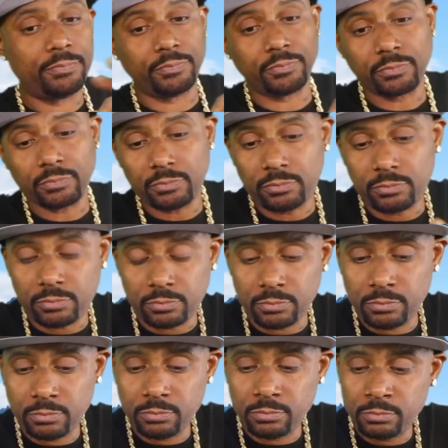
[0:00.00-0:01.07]

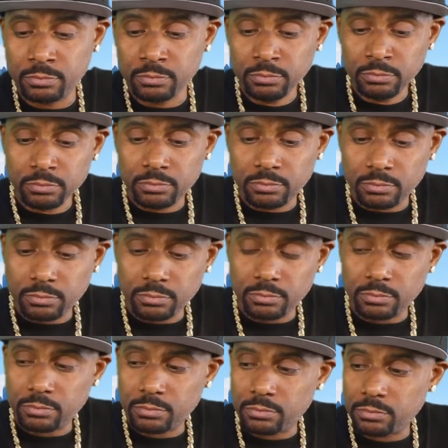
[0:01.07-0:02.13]

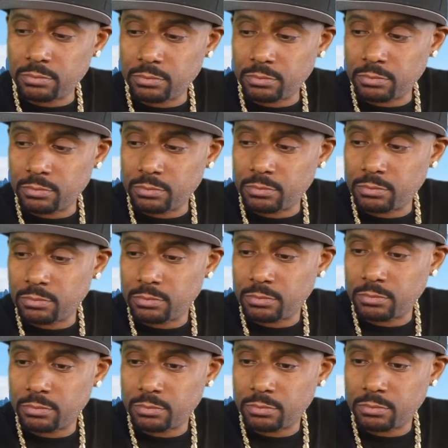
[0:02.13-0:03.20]

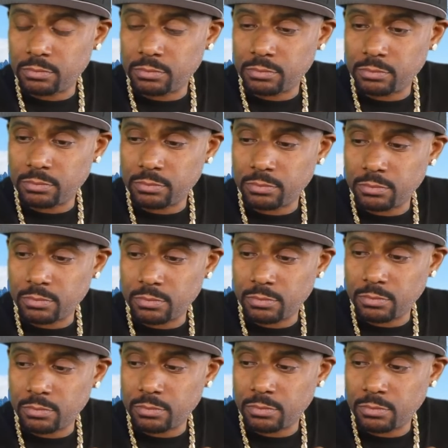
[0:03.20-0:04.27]

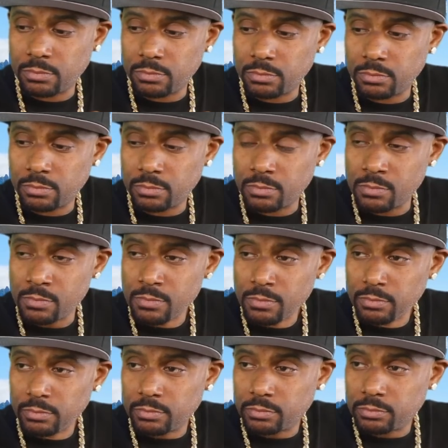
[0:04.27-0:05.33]

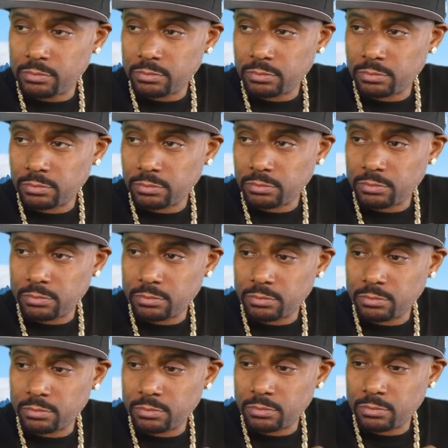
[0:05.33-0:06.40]

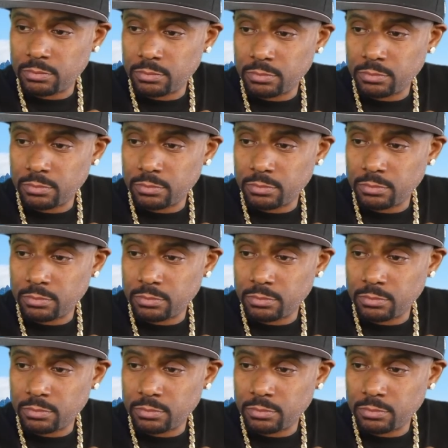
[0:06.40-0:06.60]
(not speaking)